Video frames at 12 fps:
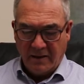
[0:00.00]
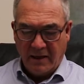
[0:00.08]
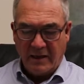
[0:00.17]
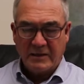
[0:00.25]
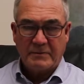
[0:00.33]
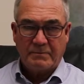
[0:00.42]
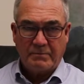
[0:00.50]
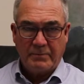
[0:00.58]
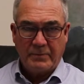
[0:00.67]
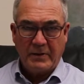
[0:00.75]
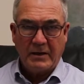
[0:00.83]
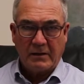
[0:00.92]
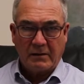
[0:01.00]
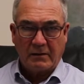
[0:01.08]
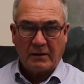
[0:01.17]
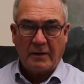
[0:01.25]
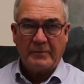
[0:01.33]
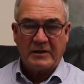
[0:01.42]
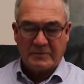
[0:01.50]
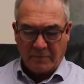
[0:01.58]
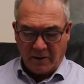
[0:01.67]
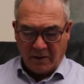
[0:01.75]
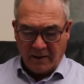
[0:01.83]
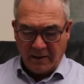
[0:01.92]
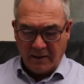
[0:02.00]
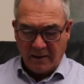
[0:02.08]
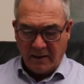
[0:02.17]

and it's been accomplished by